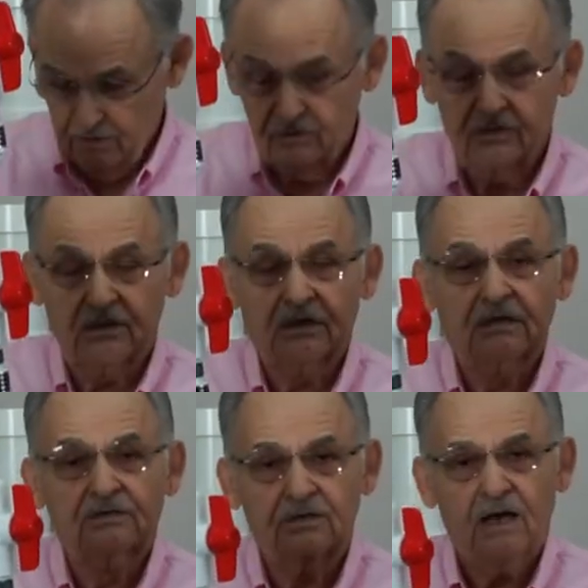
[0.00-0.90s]
the
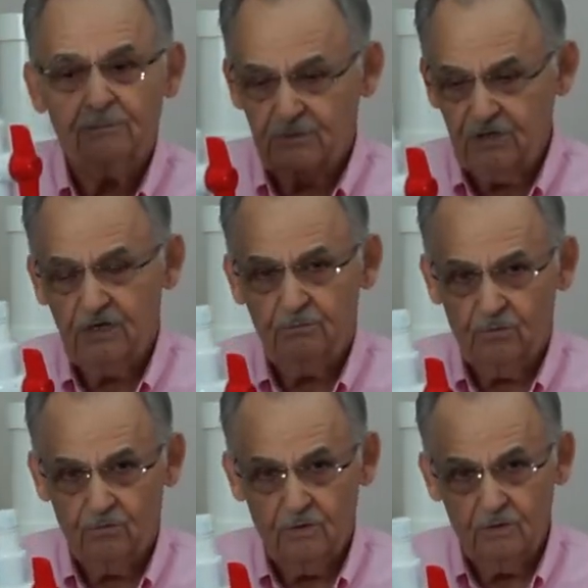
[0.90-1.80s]
top
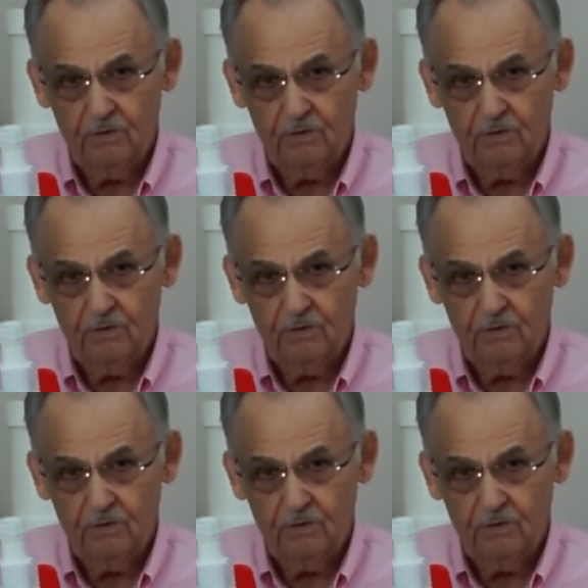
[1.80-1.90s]
chamber